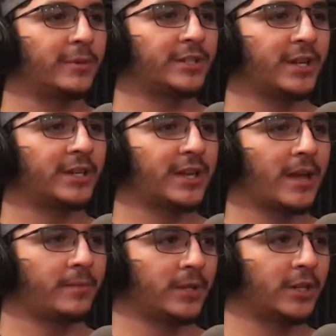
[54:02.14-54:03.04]
mistakes
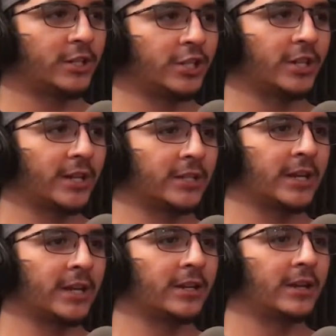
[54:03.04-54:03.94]
happen and shit like
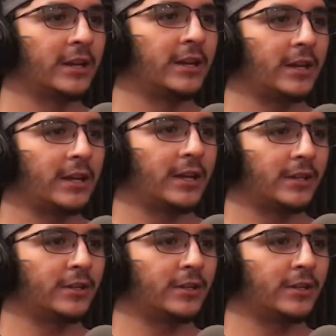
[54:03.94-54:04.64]
that. And,